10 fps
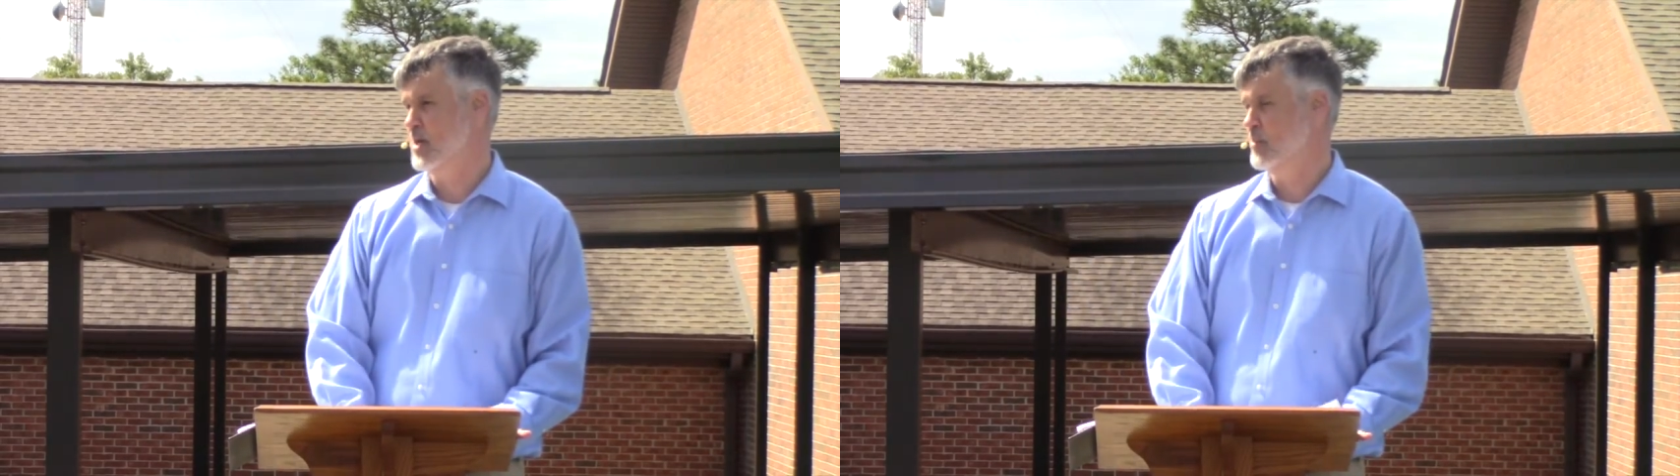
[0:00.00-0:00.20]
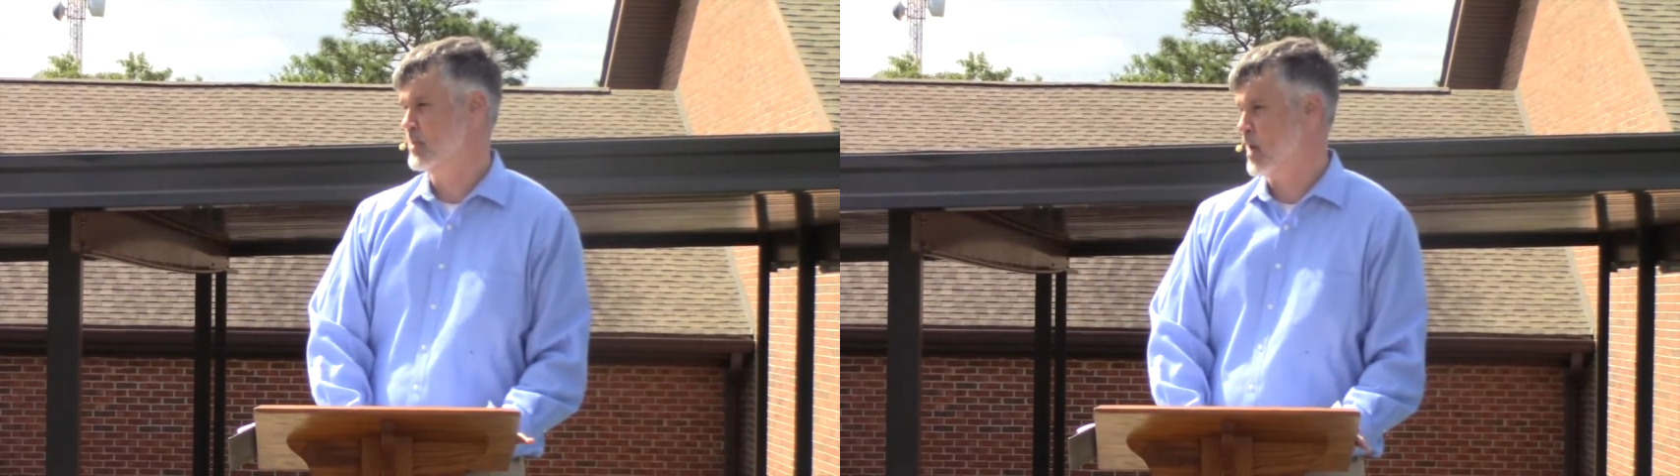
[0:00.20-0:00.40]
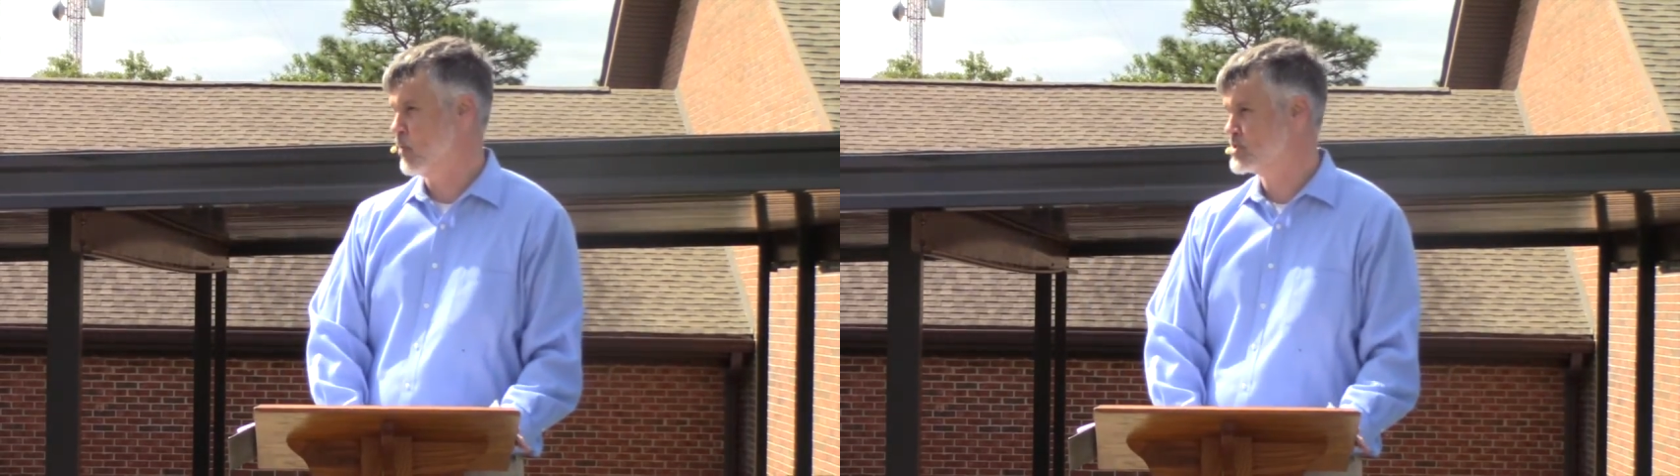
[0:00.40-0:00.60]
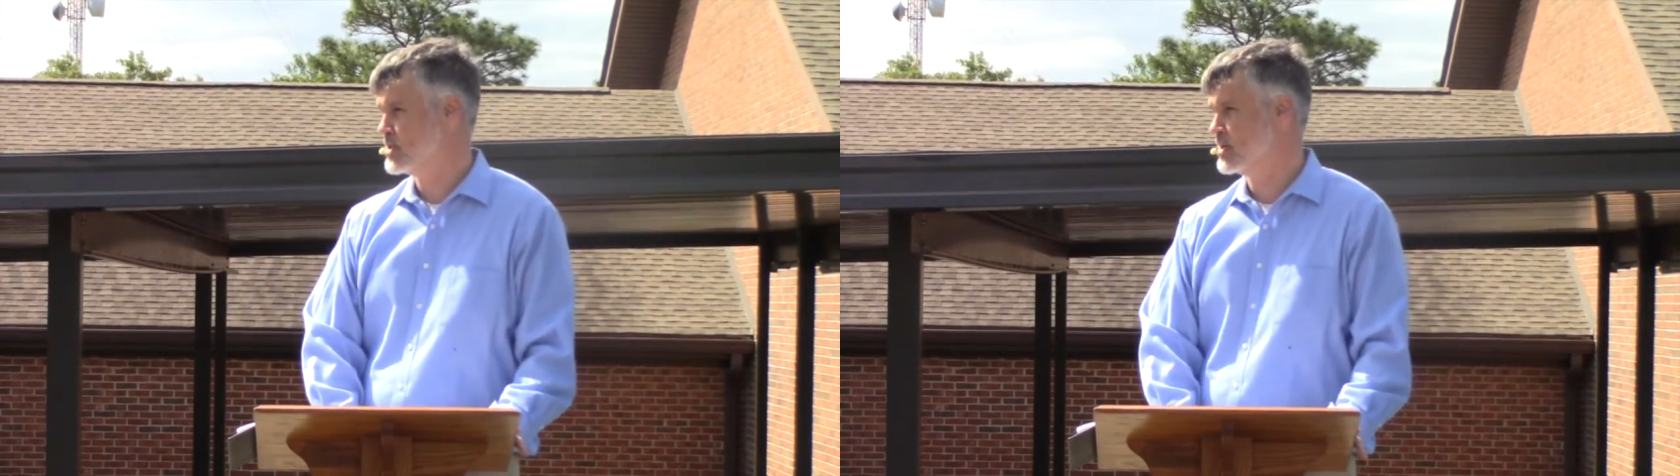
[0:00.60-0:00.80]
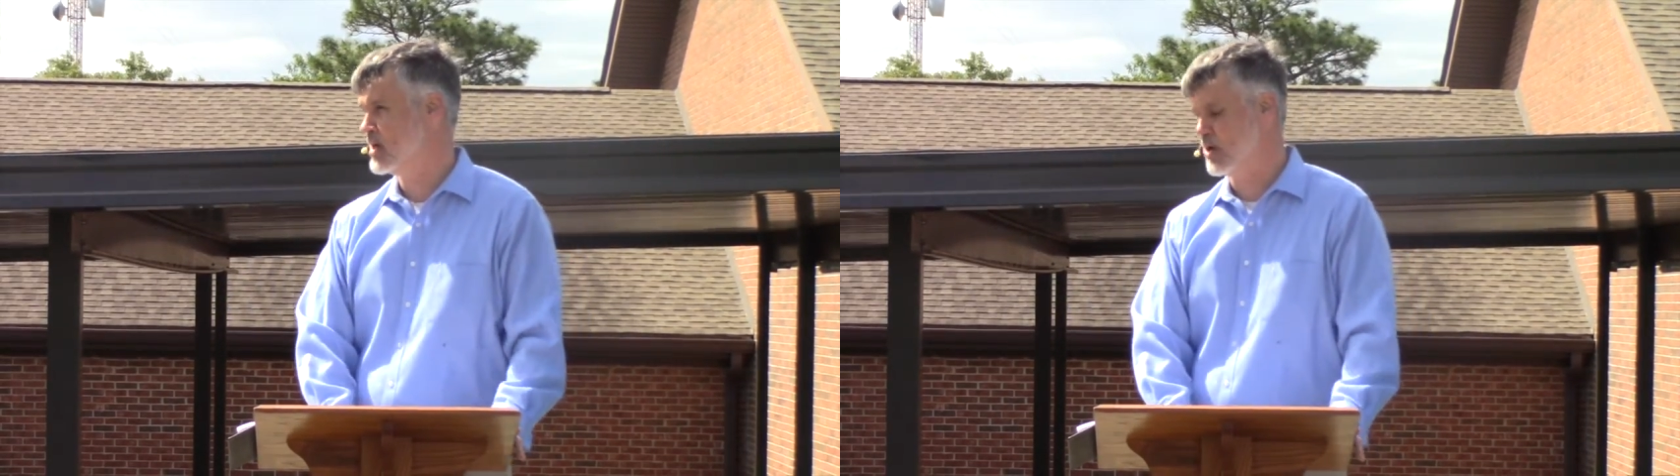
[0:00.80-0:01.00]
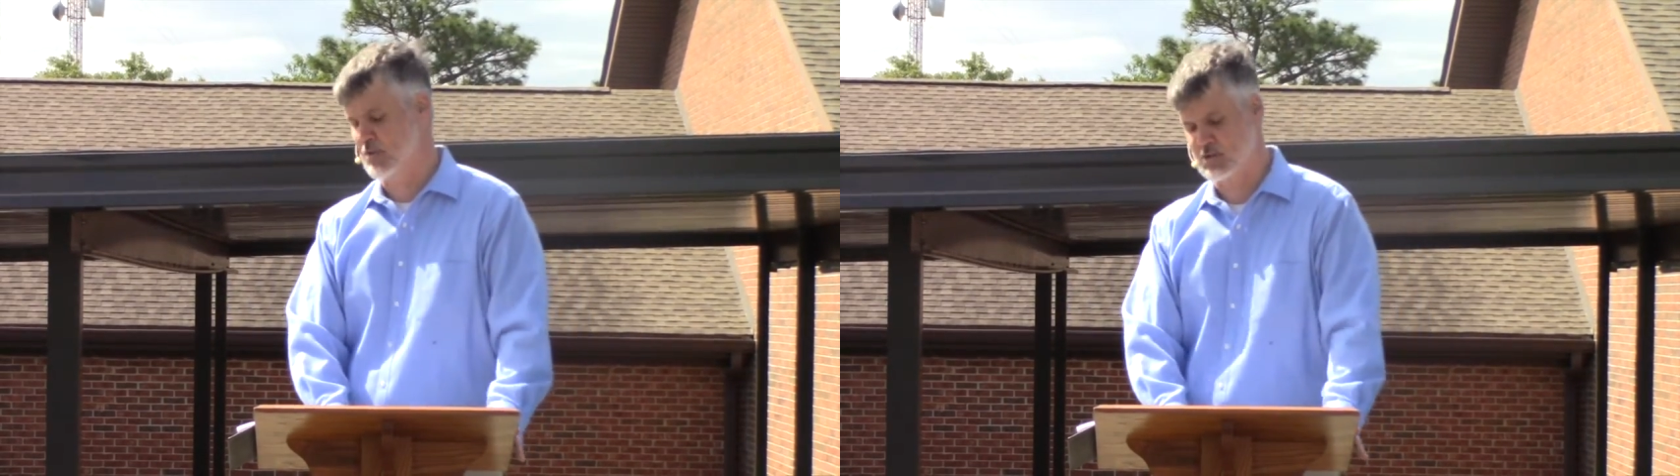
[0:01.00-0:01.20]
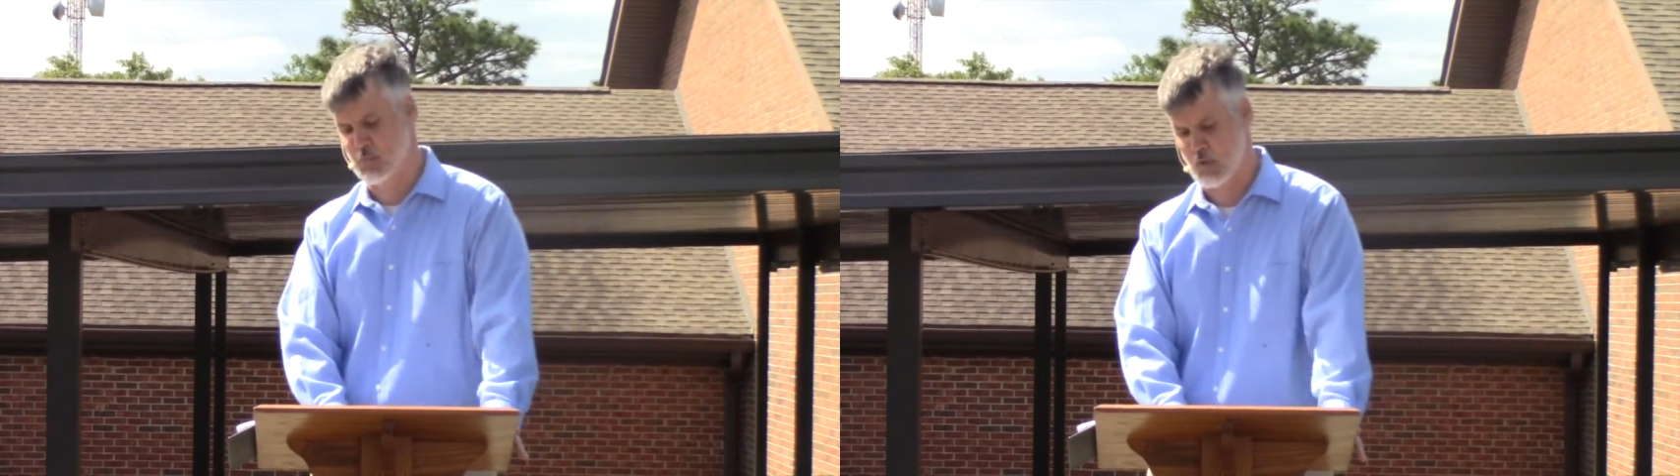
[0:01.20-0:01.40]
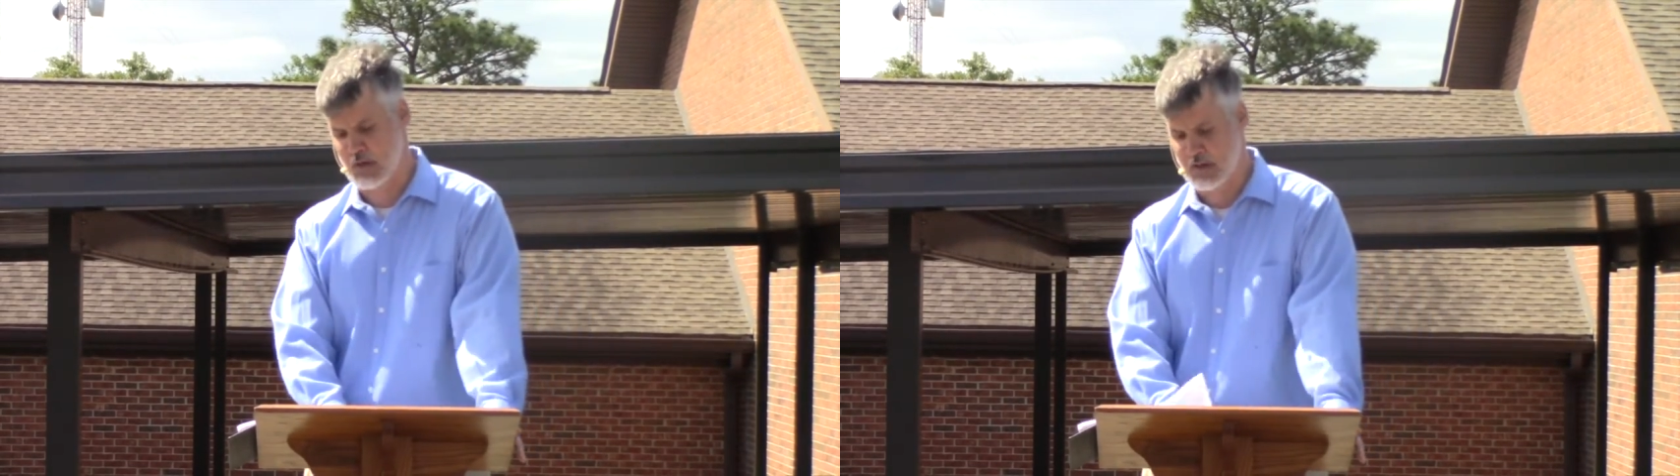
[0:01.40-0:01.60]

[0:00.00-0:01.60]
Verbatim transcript: But I want you to know this morning,